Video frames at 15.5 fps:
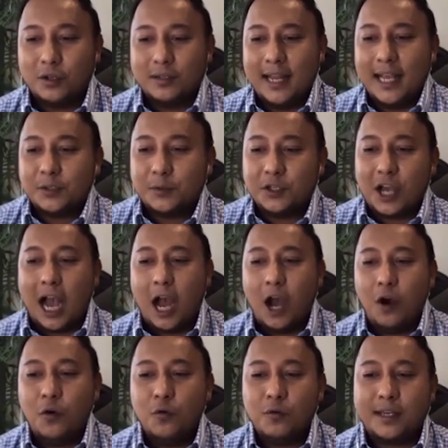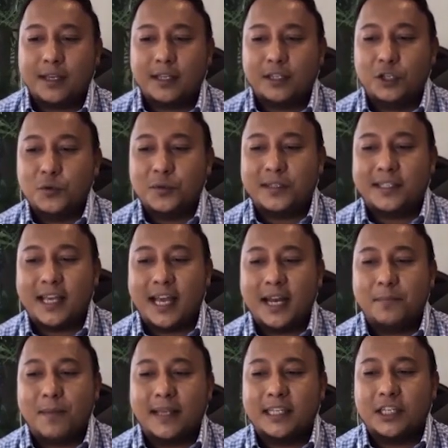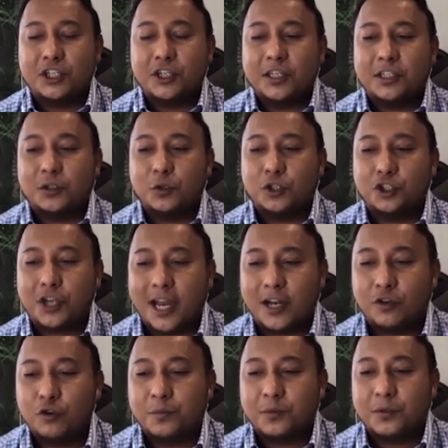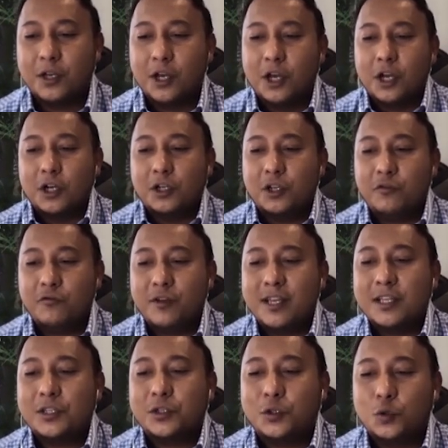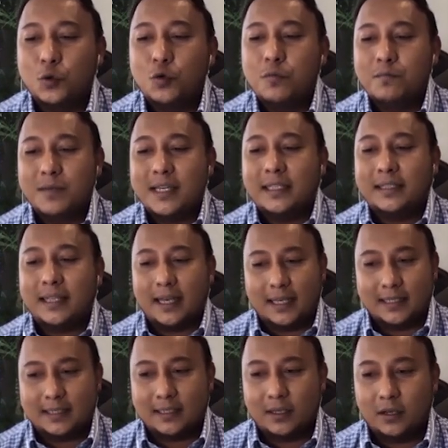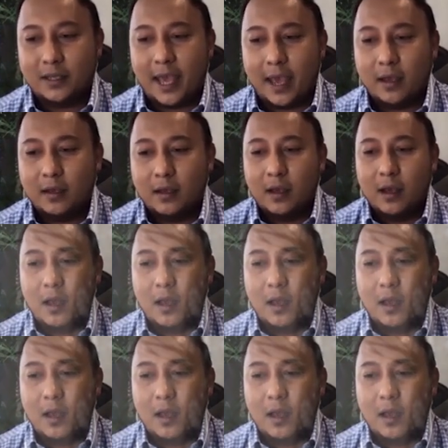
so next question, how do you send messages to chat groups during Zoom meetings? Okay,